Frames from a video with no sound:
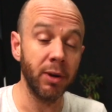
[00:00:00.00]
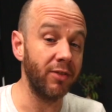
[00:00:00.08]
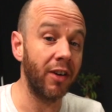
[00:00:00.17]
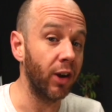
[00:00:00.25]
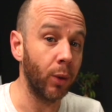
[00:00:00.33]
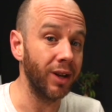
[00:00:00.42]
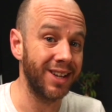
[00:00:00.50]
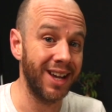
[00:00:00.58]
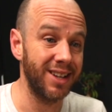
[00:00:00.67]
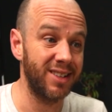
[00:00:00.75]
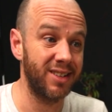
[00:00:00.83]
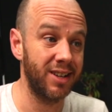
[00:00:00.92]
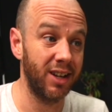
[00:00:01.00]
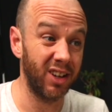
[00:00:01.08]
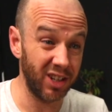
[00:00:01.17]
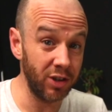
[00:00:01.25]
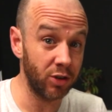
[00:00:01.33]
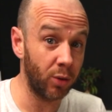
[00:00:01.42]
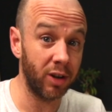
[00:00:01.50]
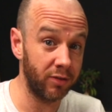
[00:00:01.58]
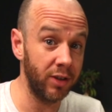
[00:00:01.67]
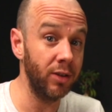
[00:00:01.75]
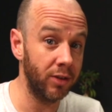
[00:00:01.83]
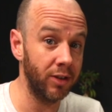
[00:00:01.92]
But a very quick test. I use quite a
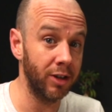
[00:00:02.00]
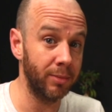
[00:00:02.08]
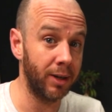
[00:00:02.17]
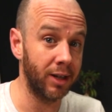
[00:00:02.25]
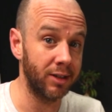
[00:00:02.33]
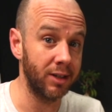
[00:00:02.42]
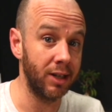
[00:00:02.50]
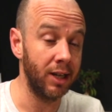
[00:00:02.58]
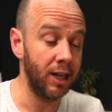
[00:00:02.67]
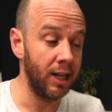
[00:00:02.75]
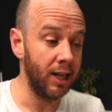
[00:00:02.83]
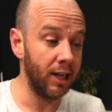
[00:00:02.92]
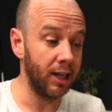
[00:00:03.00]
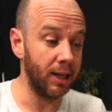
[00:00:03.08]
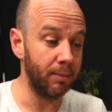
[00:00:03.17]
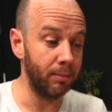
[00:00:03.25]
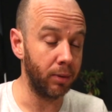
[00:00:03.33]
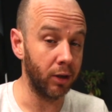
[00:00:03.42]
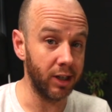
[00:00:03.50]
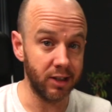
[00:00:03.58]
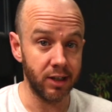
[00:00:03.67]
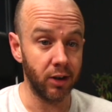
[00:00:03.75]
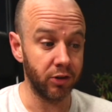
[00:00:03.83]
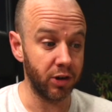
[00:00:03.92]
few third-party
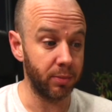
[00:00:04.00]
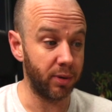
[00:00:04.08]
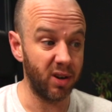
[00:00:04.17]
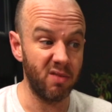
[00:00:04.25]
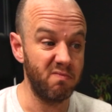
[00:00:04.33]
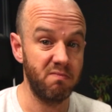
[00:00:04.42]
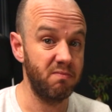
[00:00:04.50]
plugins in Logic Pro.